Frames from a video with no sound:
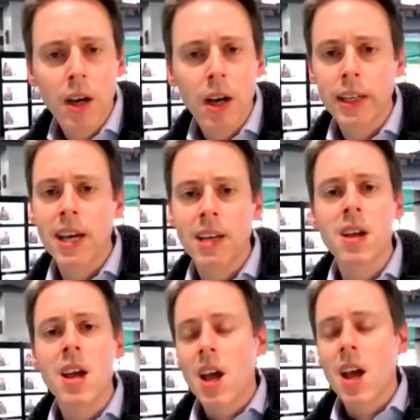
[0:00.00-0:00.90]
Again,
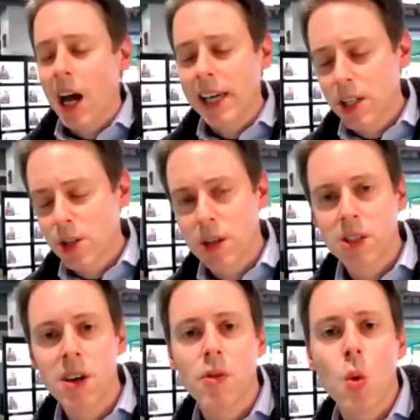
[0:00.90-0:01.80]
I can't stress enough,